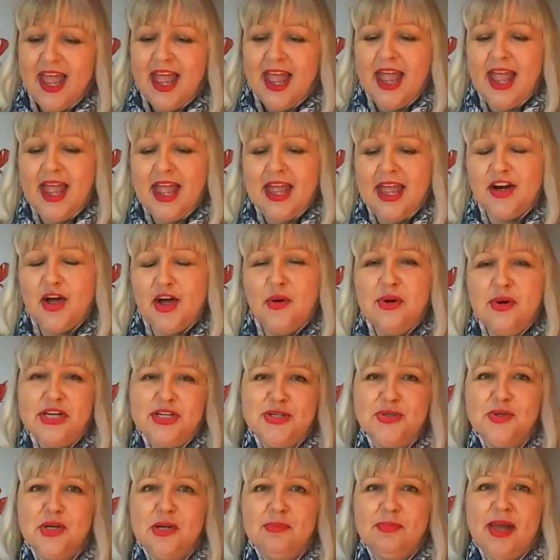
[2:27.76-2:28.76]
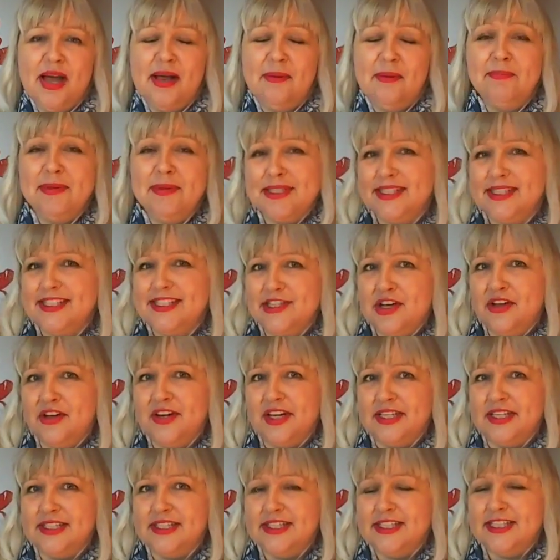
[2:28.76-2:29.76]
And I want to talk about business
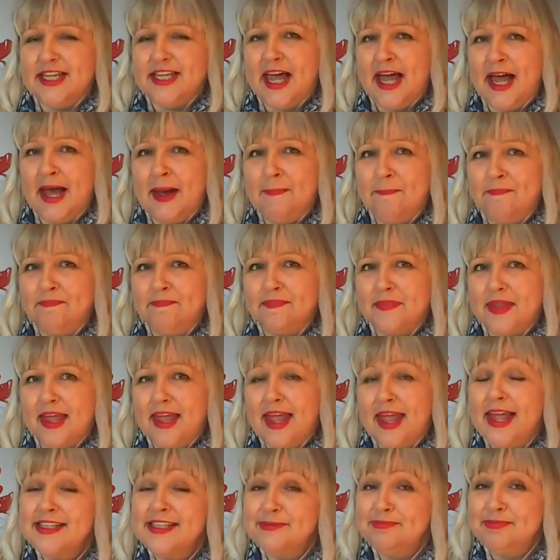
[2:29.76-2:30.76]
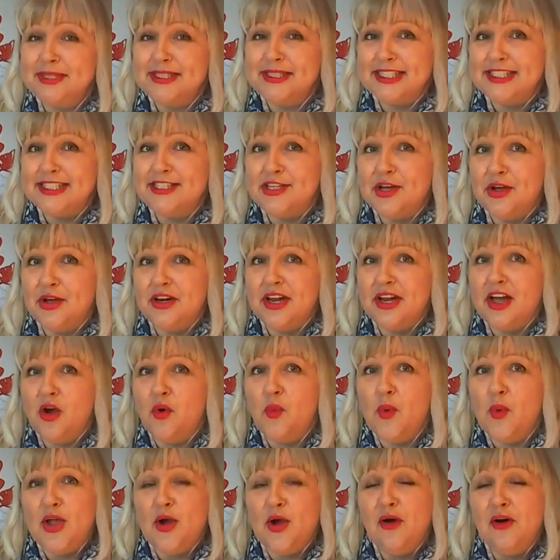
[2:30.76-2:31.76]
owners. As a business owner,
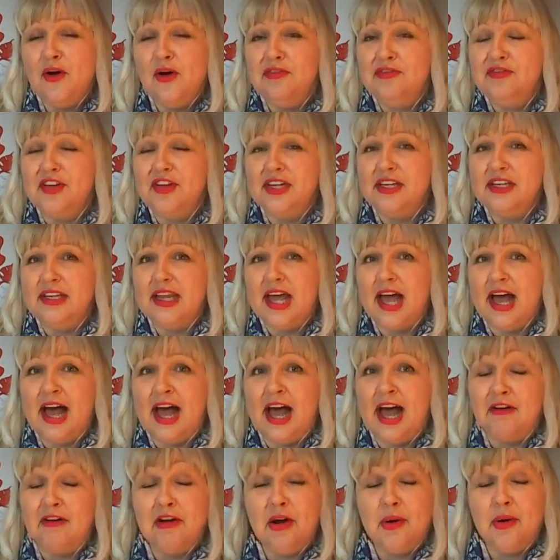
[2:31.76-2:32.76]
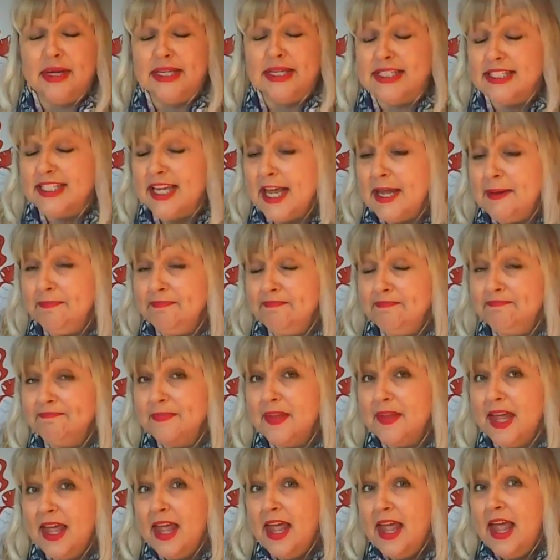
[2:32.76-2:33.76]
we often are growing a team.
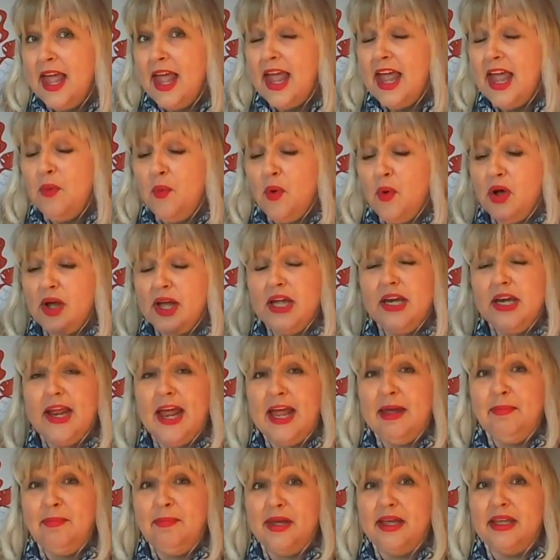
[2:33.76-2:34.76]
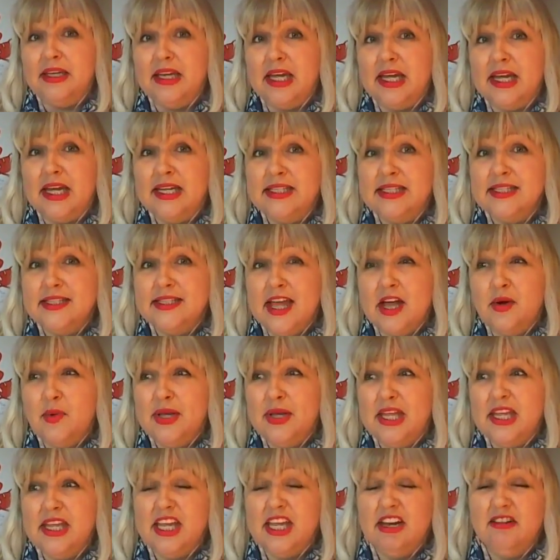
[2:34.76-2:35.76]
And what can happen is that we
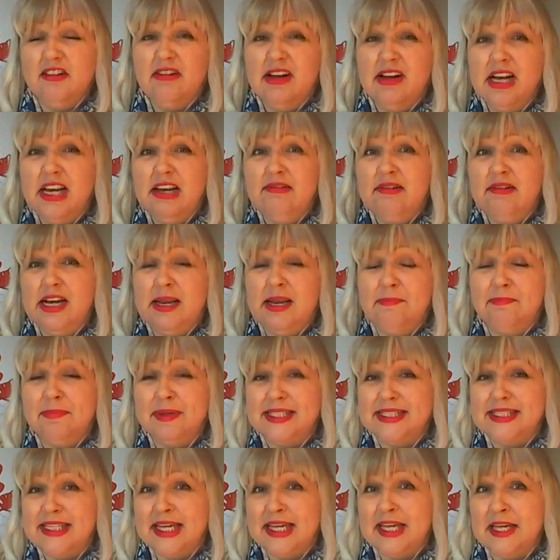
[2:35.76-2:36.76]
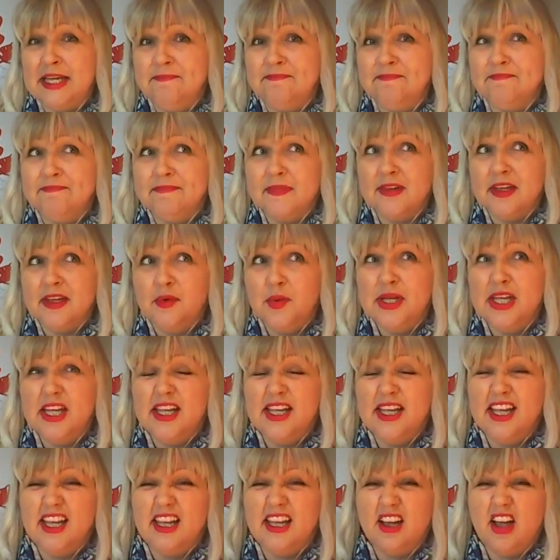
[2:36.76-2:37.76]
can get really, really busy. We can
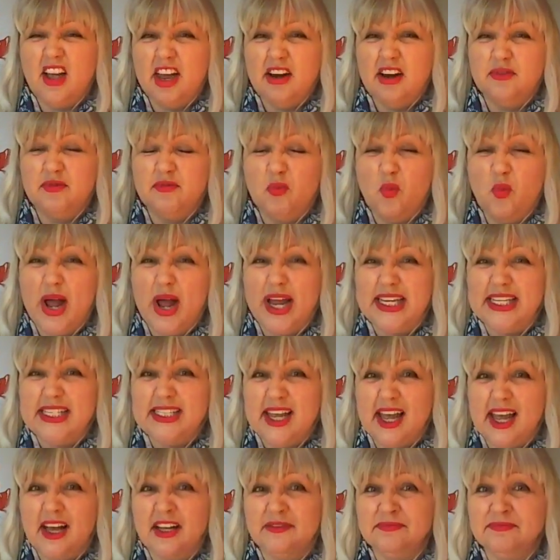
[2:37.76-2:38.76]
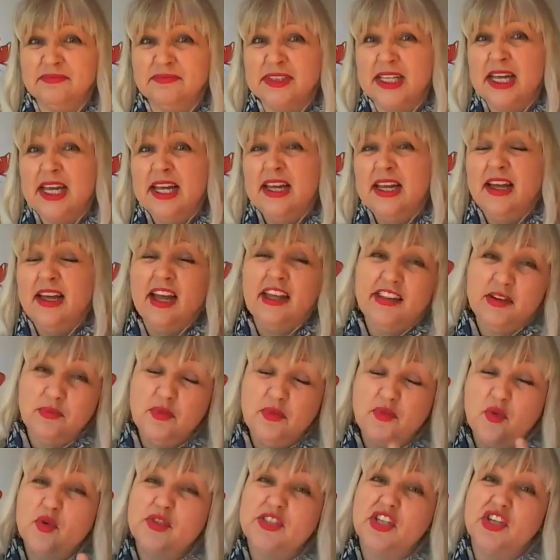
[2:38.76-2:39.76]
get kind of weighed down. And then
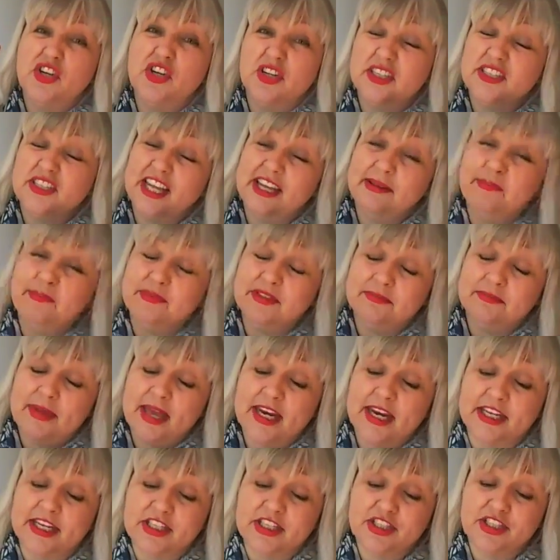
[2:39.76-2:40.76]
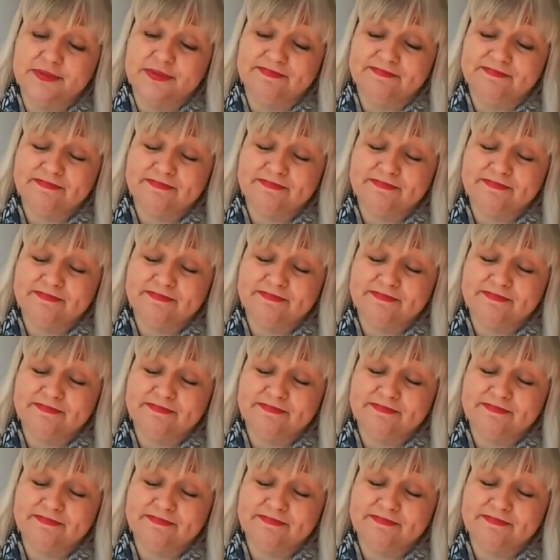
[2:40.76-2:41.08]
we've also got team to manage.